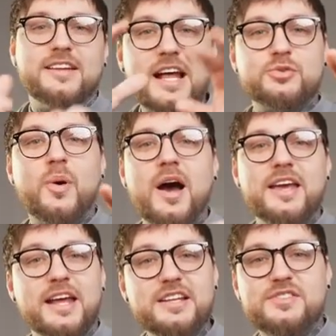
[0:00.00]
That's why
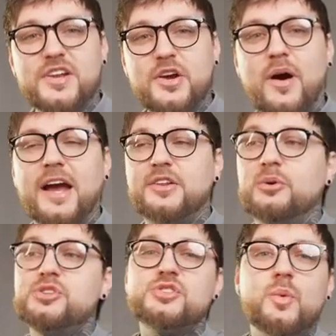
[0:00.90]
in this video, I
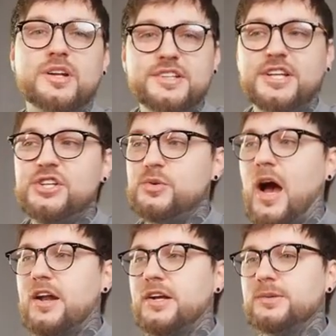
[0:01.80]
don't just want to teach you
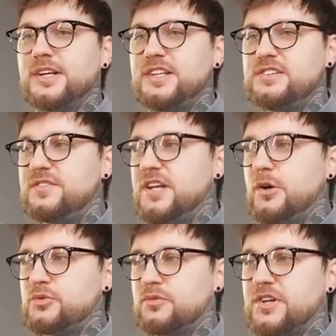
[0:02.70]
how to create these
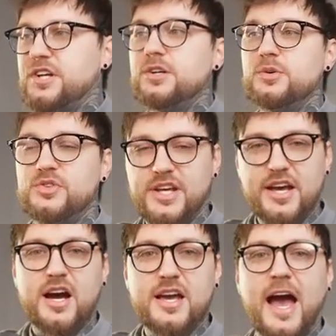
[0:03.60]
videos over here using
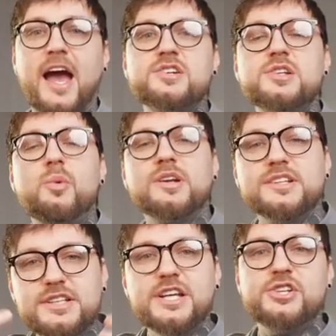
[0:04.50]
AI. I actually want to
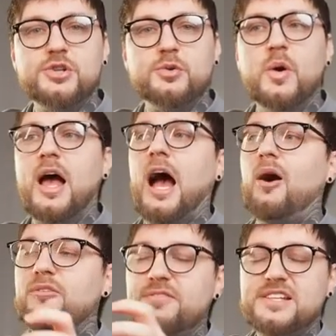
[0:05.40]
teach you
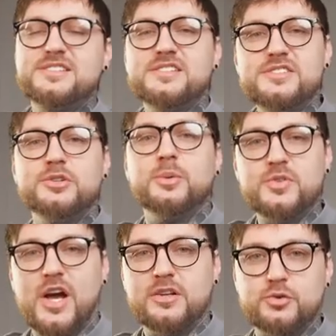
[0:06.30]
how faceless YouTube
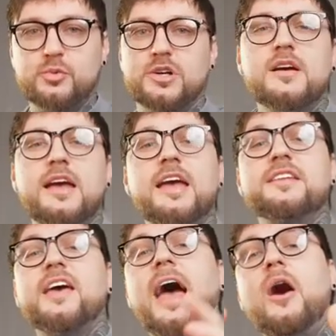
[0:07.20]
channels work
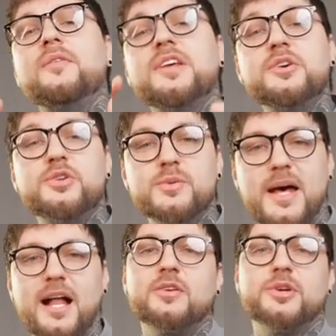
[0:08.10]
and how the YouTube
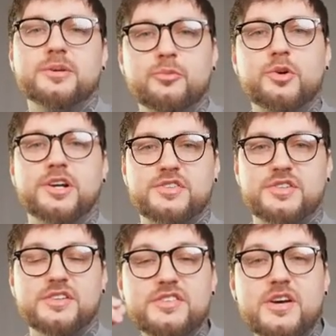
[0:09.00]
algorithm
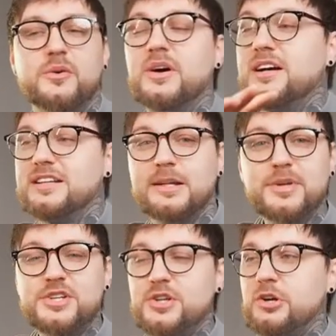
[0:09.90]
works. So let
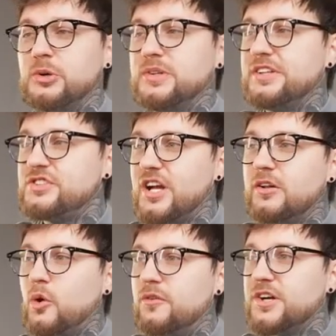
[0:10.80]
me show you. This
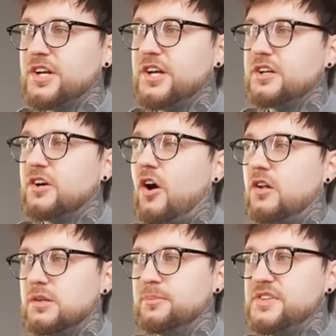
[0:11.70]
channel over here
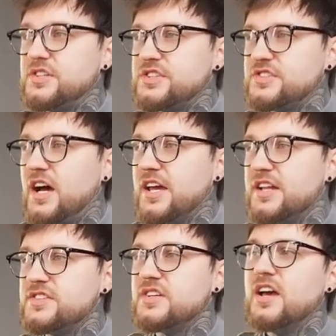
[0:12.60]
called Mr.
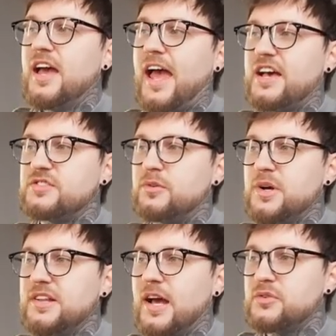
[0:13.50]
Science has
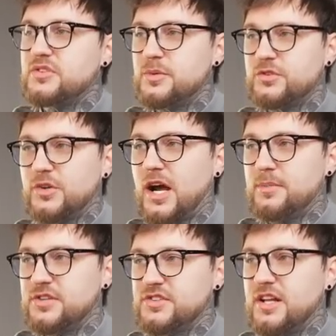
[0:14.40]
40,000 subscribers.